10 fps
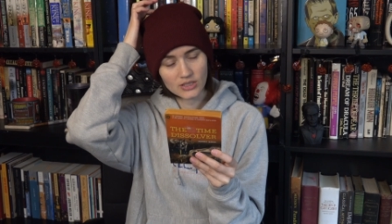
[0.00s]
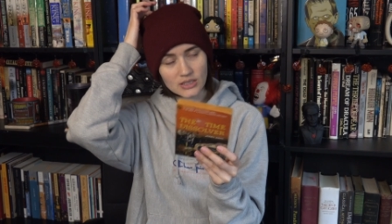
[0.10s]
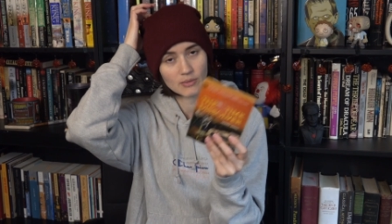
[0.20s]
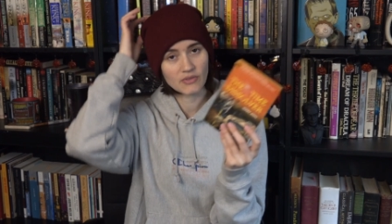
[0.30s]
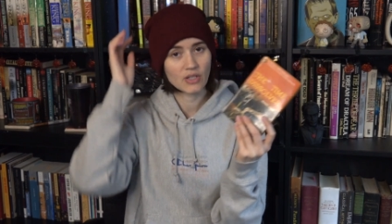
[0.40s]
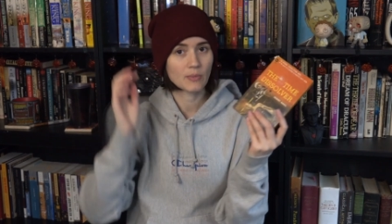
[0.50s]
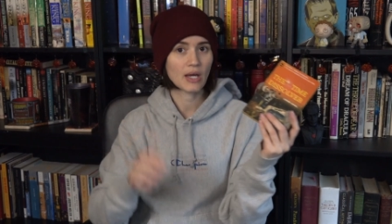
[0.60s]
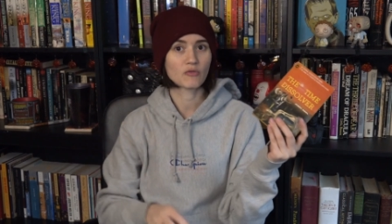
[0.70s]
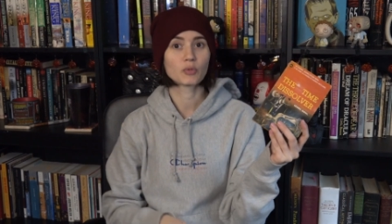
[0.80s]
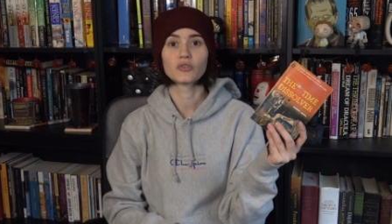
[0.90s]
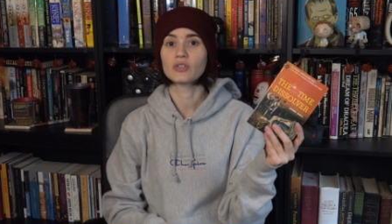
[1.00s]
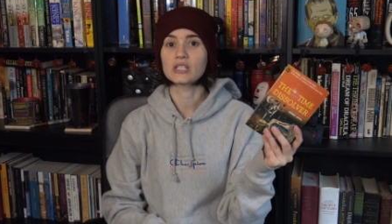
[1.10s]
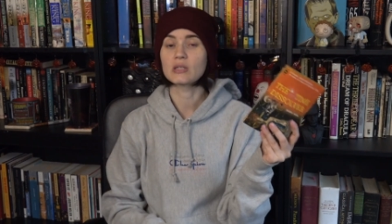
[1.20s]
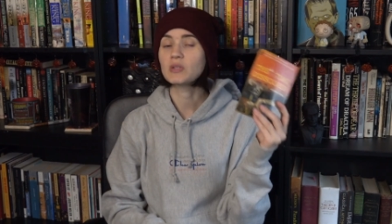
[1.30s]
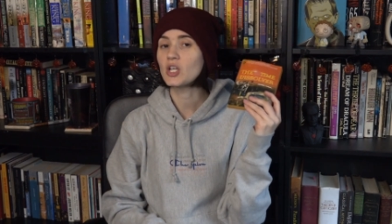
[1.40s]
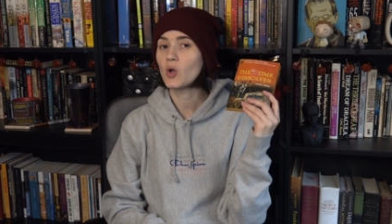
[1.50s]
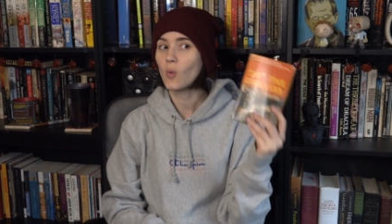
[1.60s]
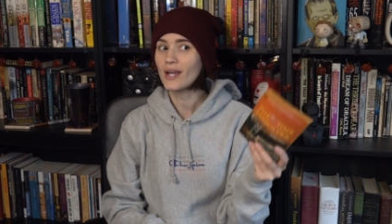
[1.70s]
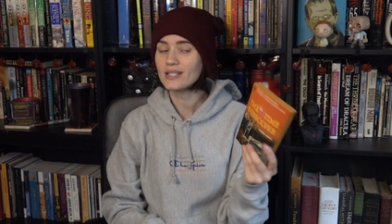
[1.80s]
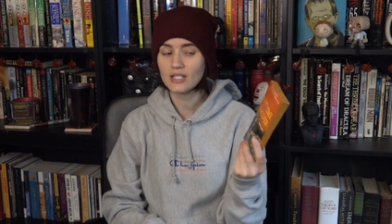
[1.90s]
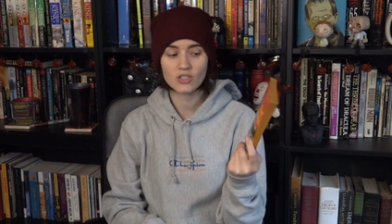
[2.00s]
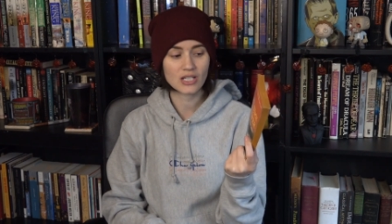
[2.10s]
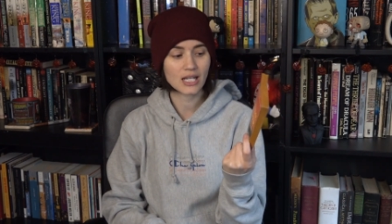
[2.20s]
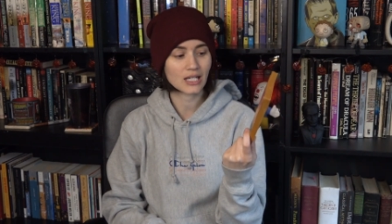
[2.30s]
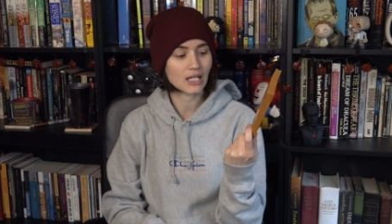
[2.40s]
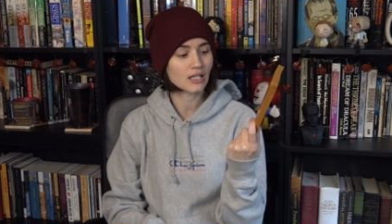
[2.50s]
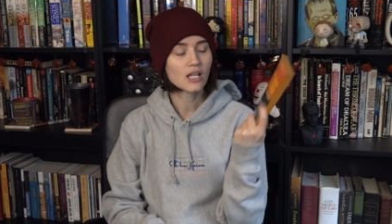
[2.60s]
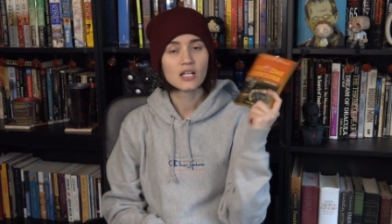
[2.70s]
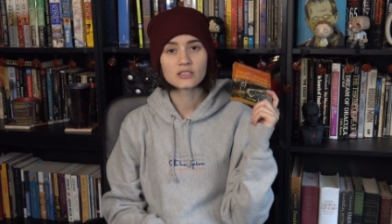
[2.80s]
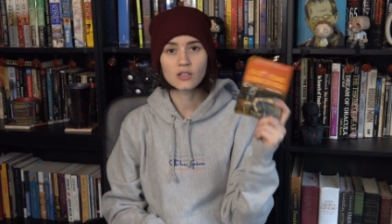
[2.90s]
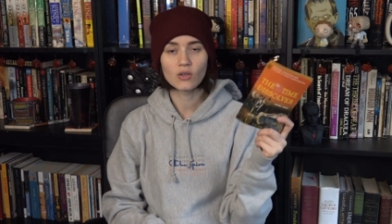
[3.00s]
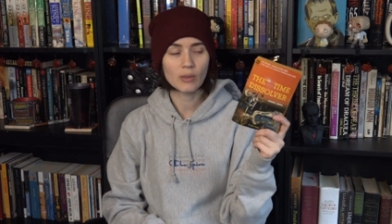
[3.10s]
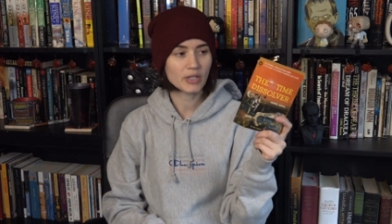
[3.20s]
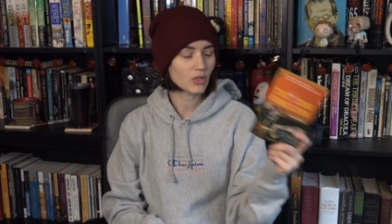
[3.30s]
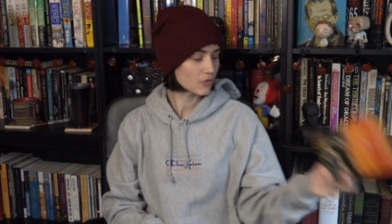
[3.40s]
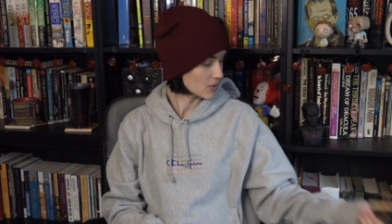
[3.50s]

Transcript: Some of them have proven to be quite entertaining. So let me know if you